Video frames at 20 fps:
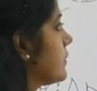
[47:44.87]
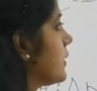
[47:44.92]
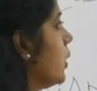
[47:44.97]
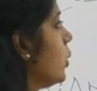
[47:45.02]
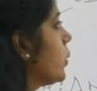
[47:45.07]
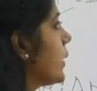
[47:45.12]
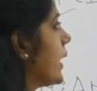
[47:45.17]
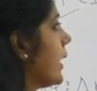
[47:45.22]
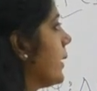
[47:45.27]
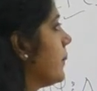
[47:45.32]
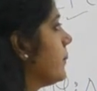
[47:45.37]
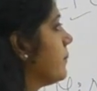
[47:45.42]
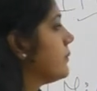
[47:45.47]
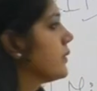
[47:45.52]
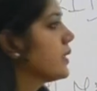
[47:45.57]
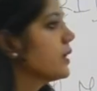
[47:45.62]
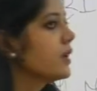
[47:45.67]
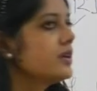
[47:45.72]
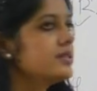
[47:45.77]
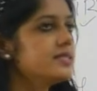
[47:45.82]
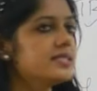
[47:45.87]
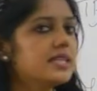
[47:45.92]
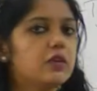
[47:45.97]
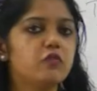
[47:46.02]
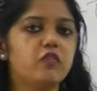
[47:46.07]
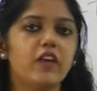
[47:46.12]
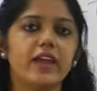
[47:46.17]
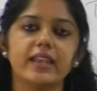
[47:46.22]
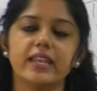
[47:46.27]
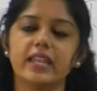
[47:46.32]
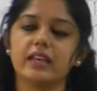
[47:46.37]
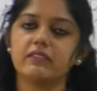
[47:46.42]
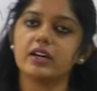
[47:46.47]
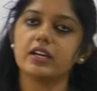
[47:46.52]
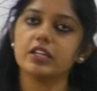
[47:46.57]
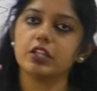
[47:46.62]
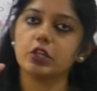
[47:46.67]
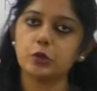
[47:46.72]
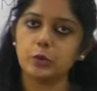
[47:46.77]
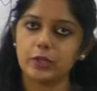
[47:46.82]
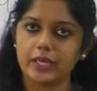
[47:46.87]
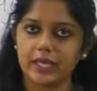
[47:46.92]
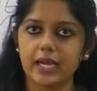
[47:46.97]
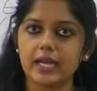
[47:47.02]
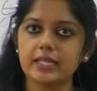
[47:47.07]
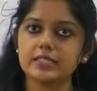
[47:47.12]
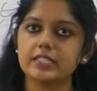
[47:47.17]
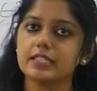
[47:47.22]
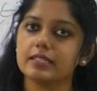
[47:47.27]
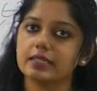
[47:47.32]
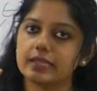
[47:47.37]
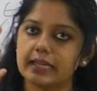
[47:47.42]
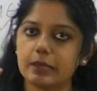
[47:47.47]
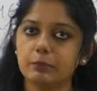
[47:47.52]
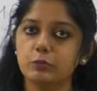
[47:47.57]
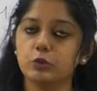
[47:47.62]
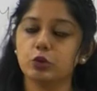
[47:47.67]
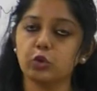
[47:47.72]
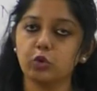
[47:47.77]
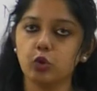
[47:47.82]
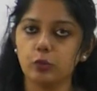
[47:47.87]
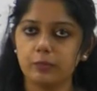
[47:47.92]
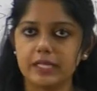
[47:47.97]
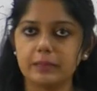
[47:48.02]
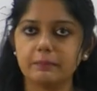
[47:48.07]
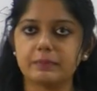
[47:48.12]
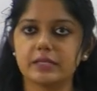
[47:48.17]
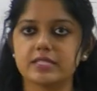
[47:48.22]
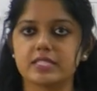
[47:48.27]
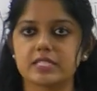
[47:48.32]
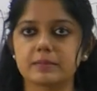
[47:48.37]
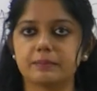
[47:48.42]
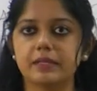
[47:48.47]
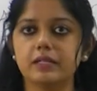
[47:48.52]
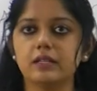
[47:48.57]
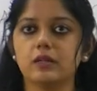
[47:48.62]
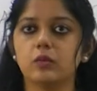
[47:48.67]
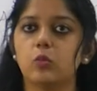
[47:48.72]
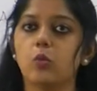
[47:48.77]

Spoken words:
Okay. See, whenever you hear the name Dublin Principle,